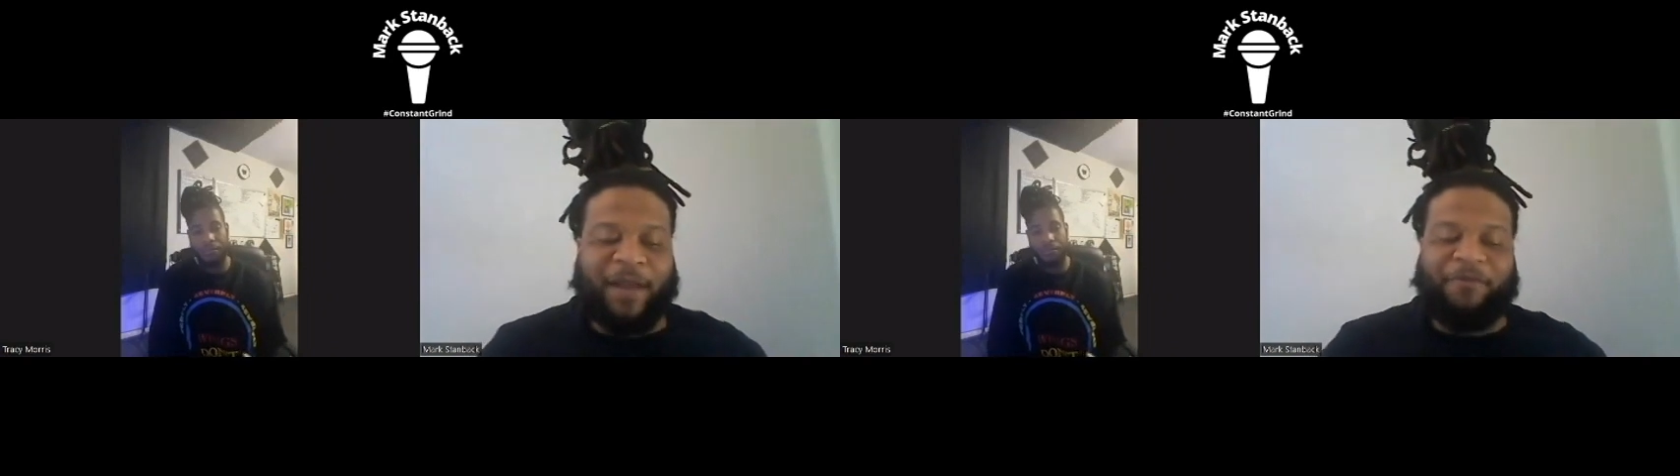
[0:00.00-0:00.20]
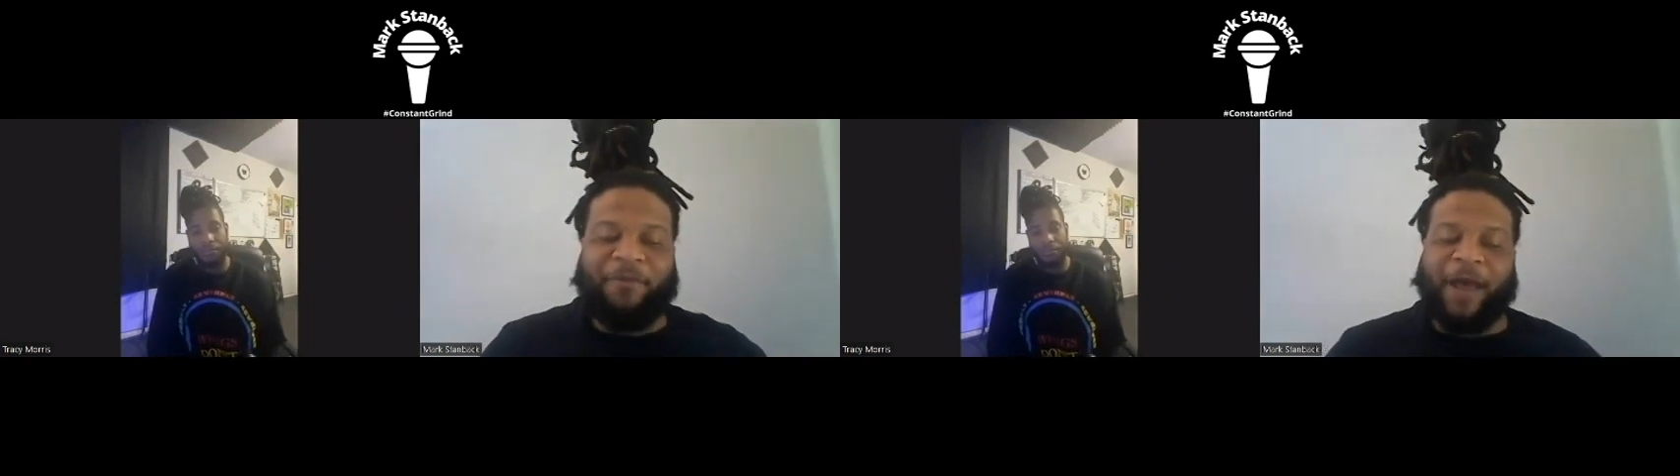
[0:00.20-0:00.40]

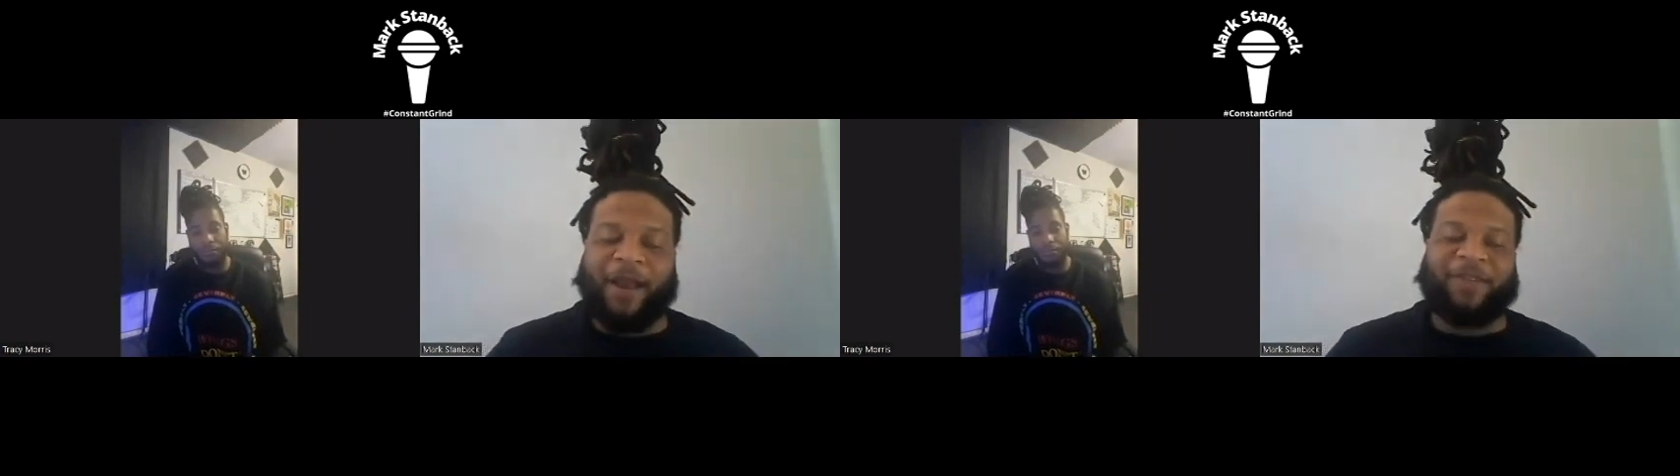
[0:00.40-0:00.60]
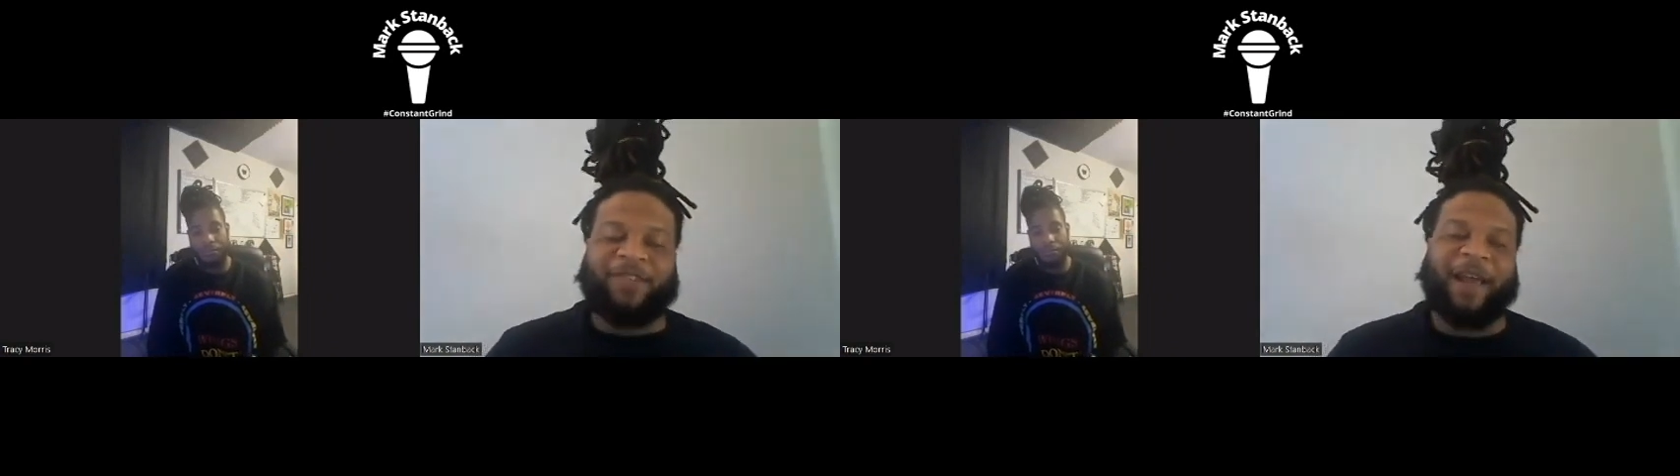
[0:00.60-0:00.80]
if you
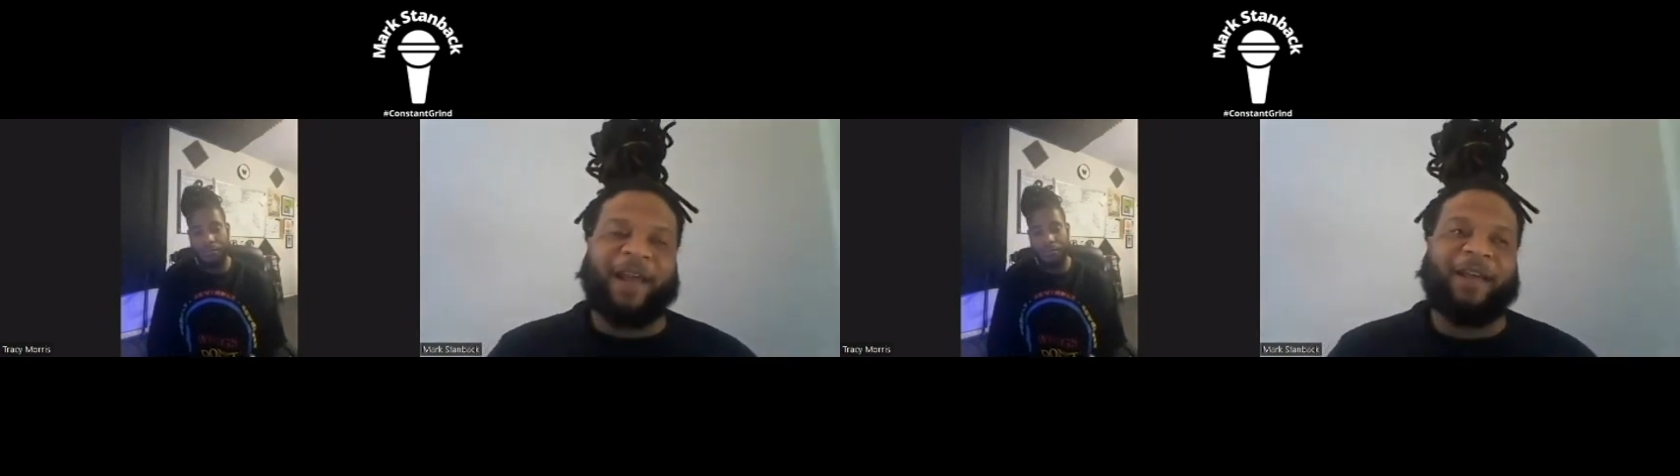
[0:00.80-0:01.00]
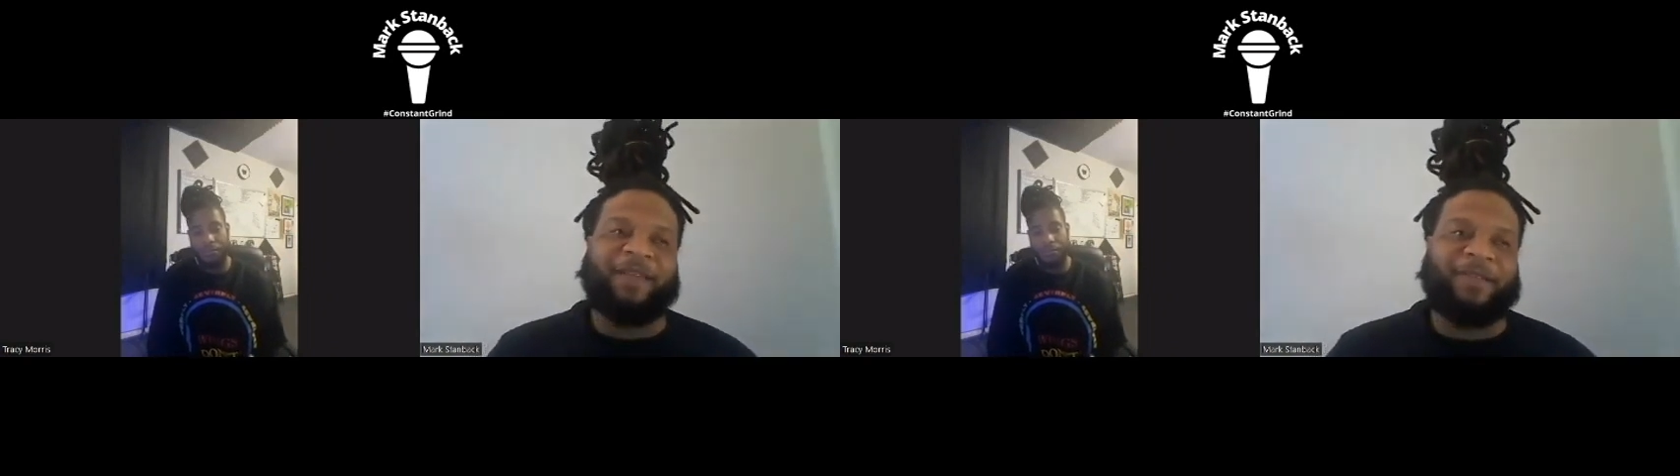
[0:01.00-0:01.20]
had a
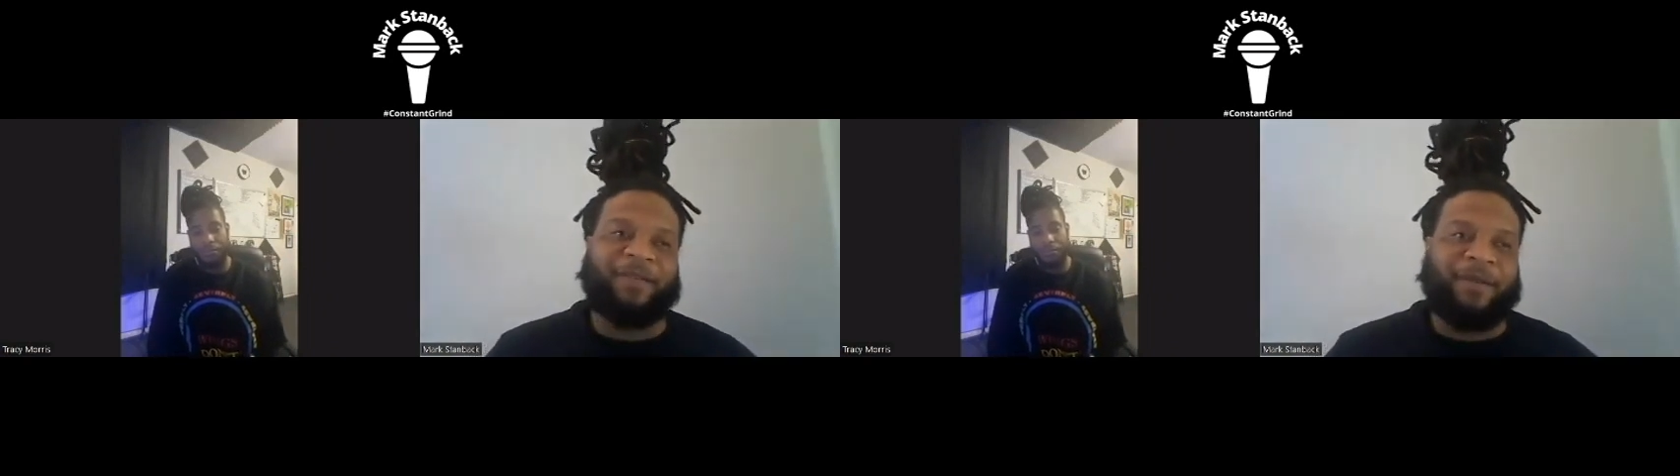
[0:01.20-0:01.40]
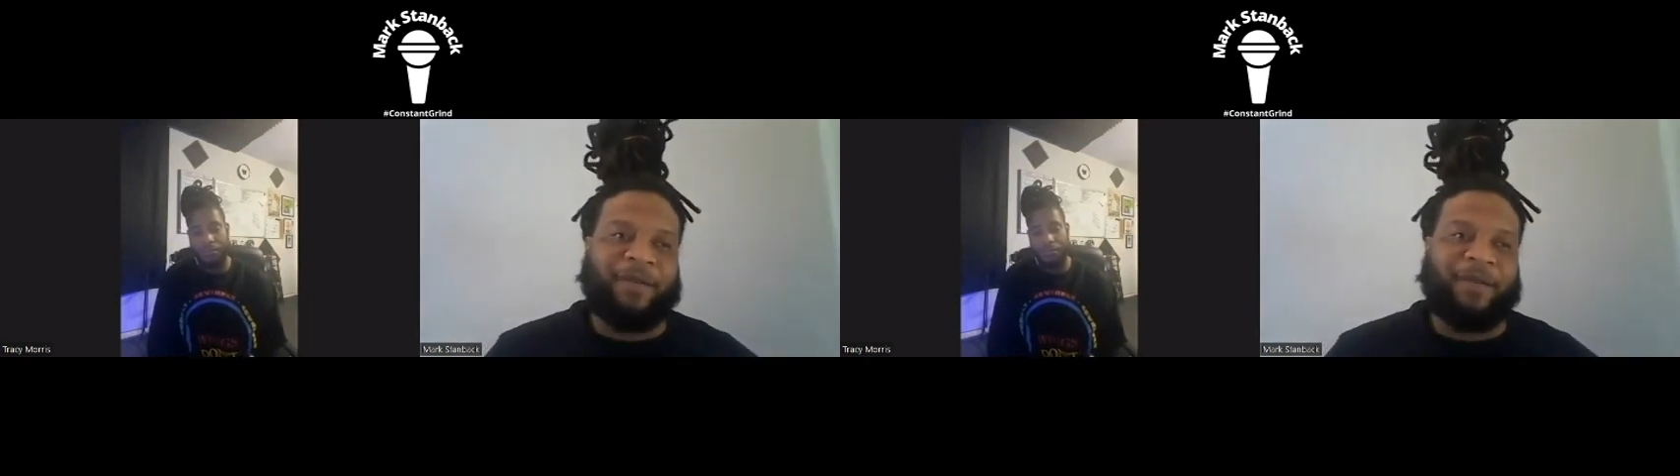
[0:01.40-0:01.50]
chance